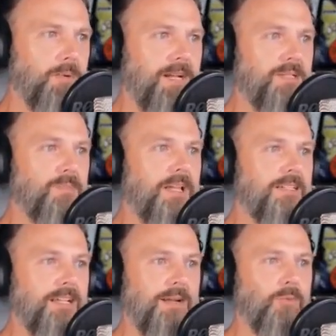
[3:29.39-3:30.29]
so I
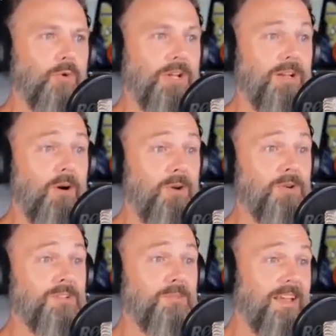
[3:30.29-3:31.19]
explained I am working
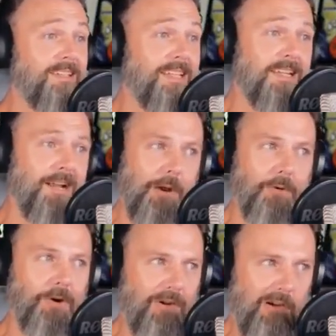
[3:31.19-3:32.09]
harder to maintain
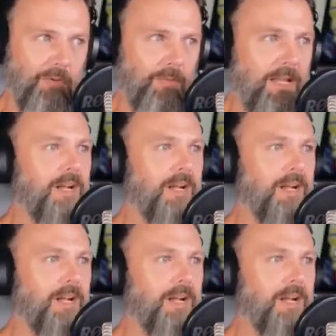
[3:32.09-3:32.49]
our home.